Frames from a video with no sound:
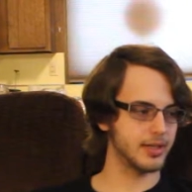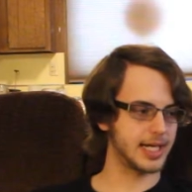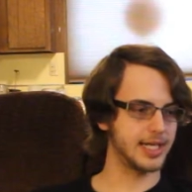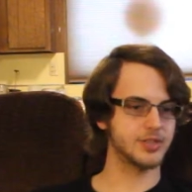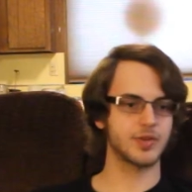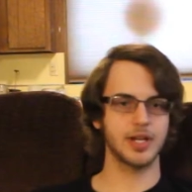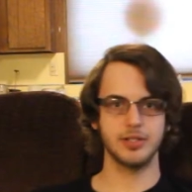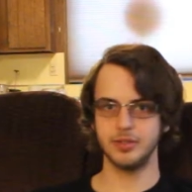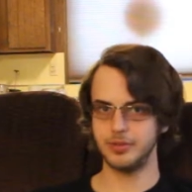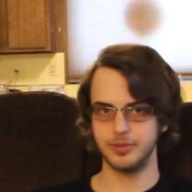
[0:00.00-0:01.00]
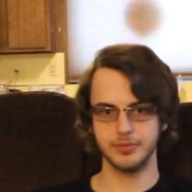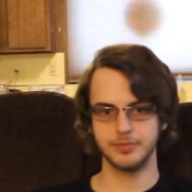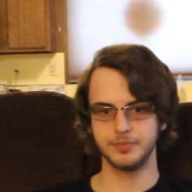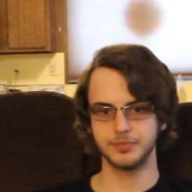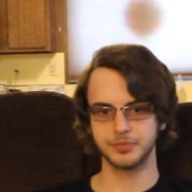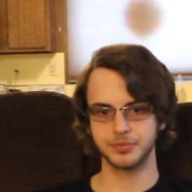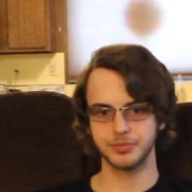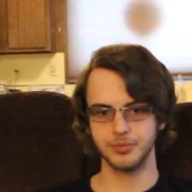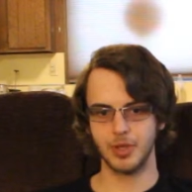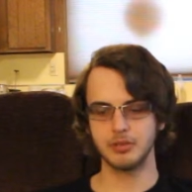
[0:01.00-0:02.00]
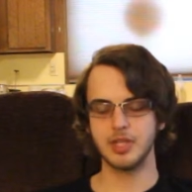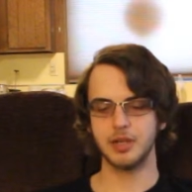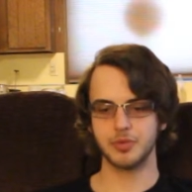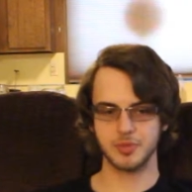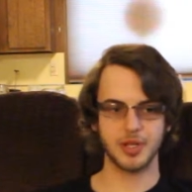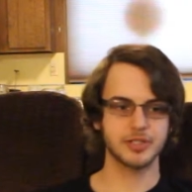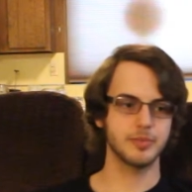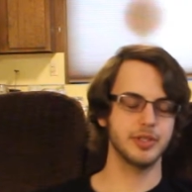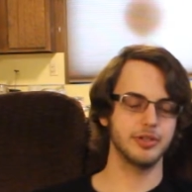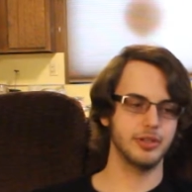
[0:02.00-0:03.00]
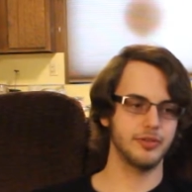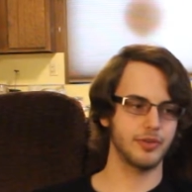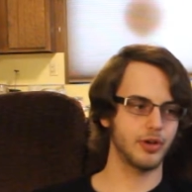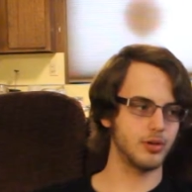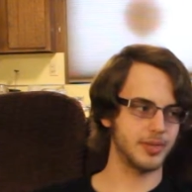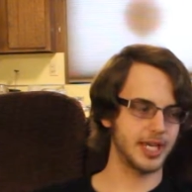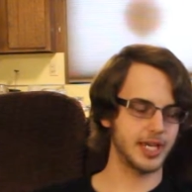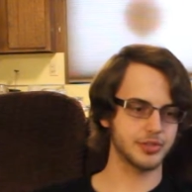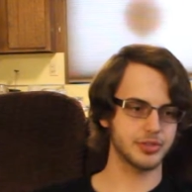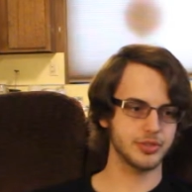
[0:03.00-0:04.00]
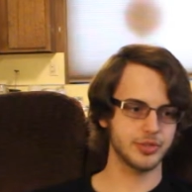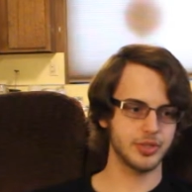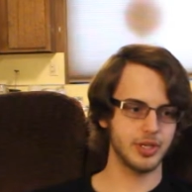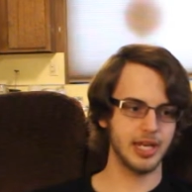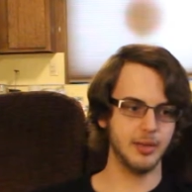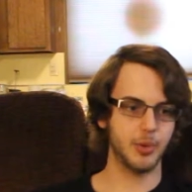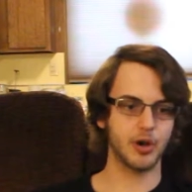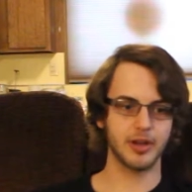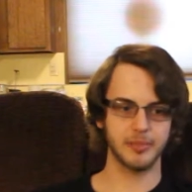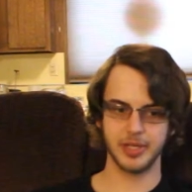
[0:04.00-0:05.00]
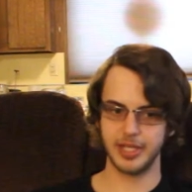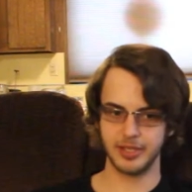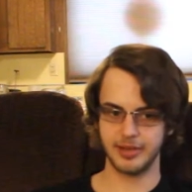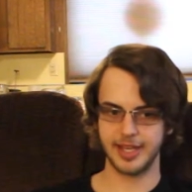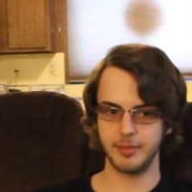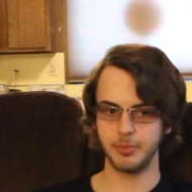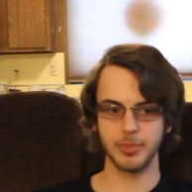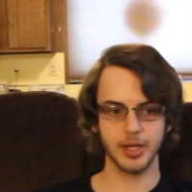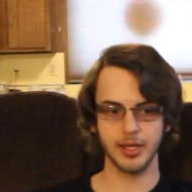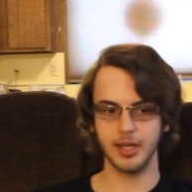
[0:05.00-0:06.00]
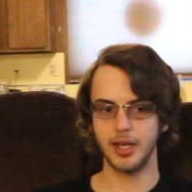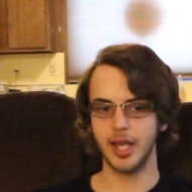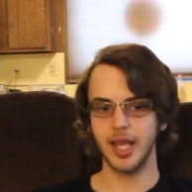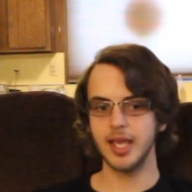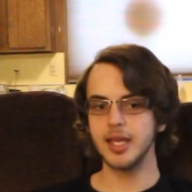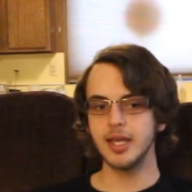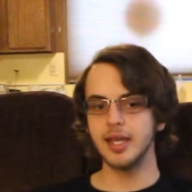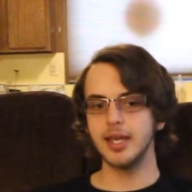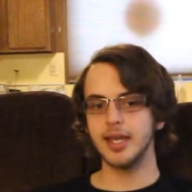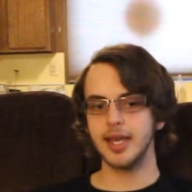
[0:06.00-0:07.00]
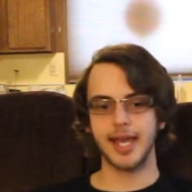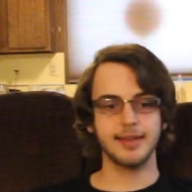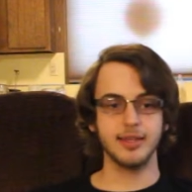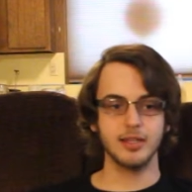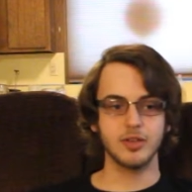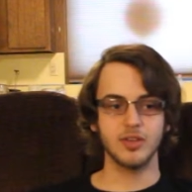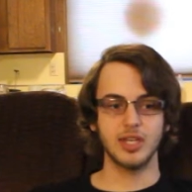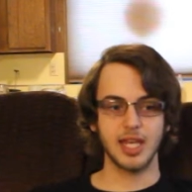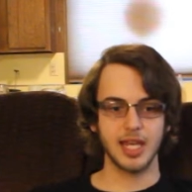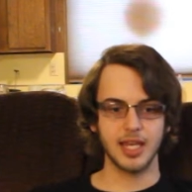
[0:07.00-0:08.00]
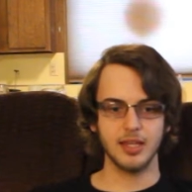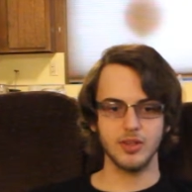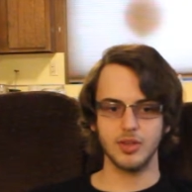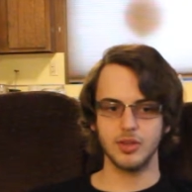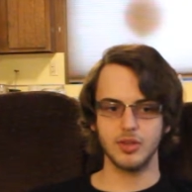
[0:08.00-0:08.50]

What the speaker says: I try to take responsibility for all my actions and any part I played in that, but at the end of the day,